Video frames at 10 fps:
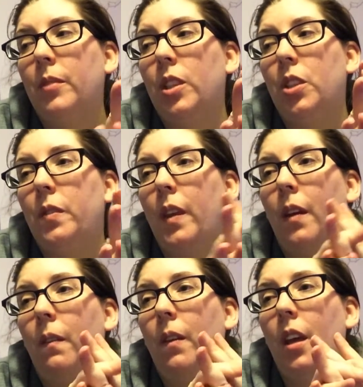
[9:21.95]
just
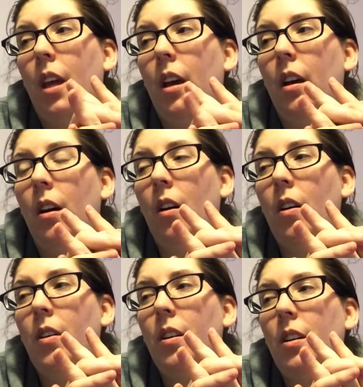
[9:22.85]
feeling really
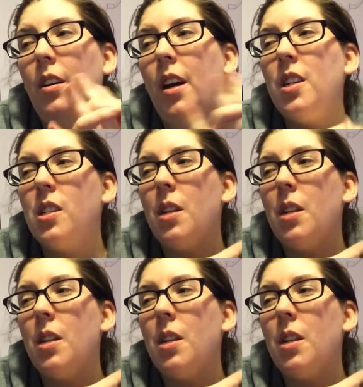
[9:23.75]
ill. I just,